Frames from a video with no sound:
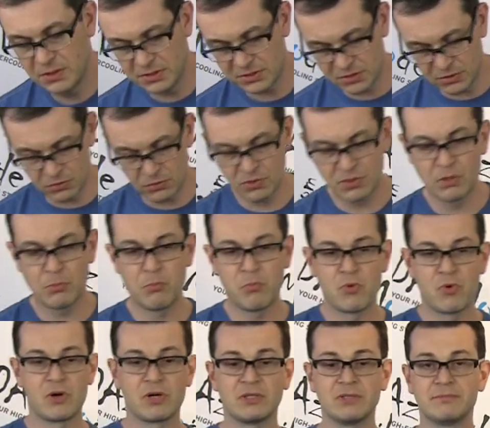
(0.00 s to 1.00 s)
let's look on the
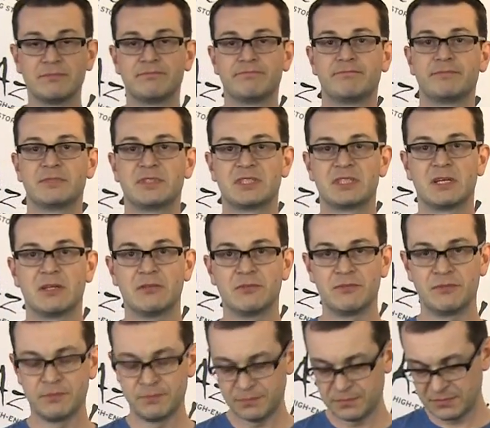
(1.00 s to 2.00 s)
board
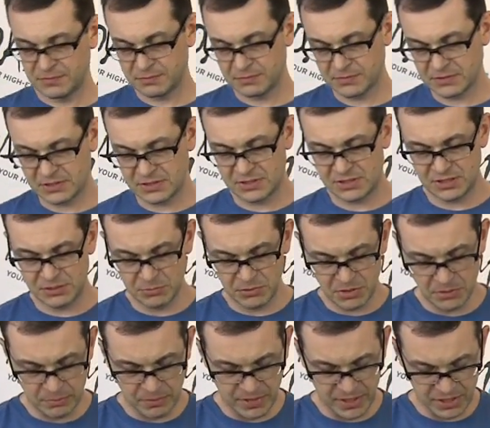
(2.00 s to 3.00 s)
itself
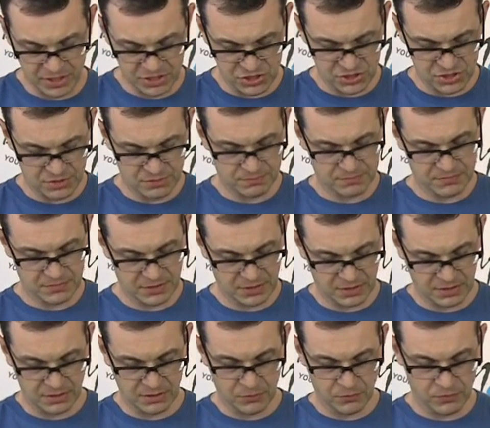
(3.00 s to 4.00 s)
similar packaged
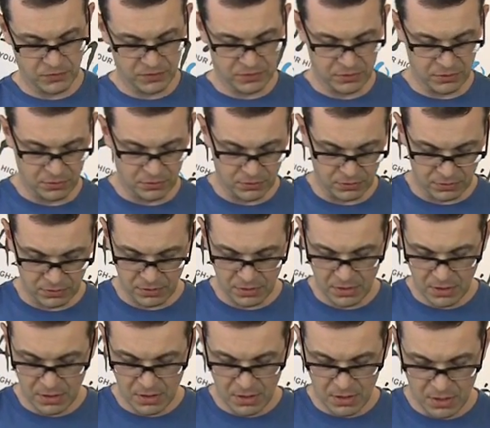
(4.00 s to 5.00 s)
in a window
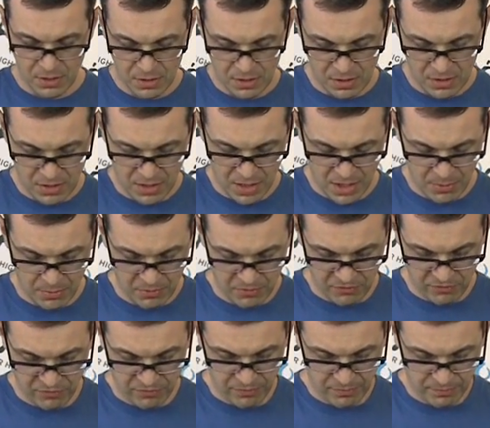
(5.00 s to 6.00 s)
type
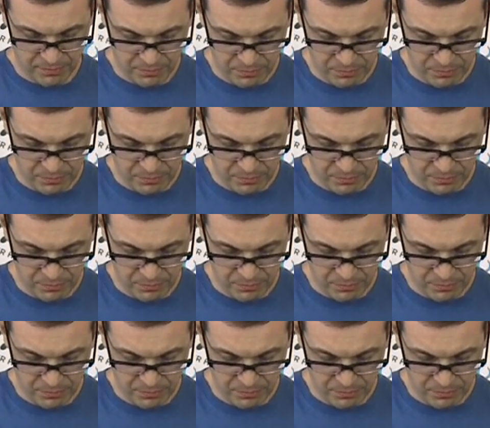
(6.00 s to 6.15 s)
of